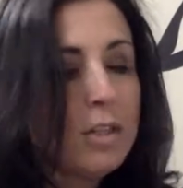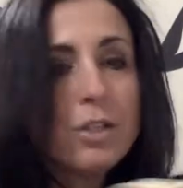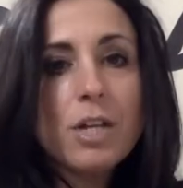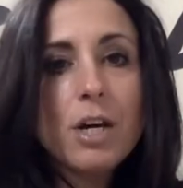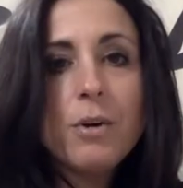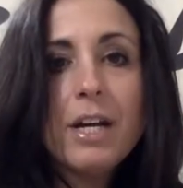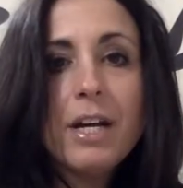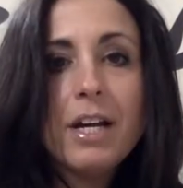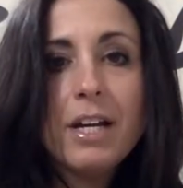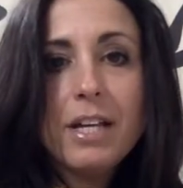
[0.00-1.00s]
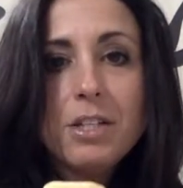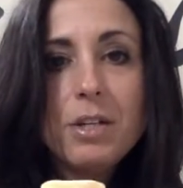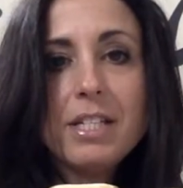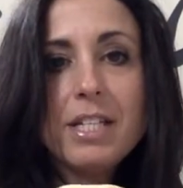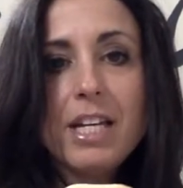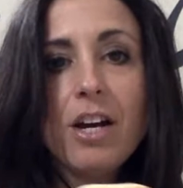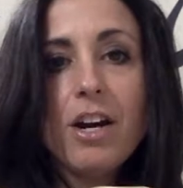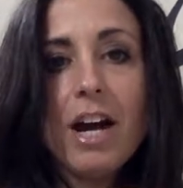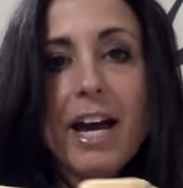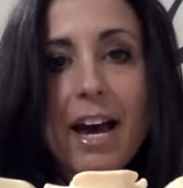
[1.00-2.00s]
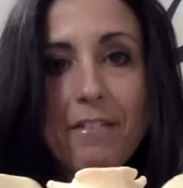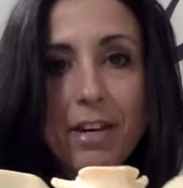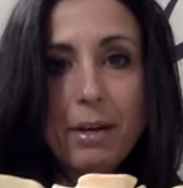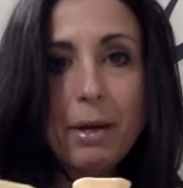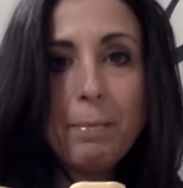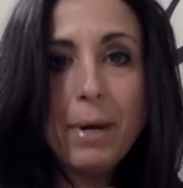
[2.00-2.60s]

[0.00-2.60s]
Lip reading: So as you can see here, I have a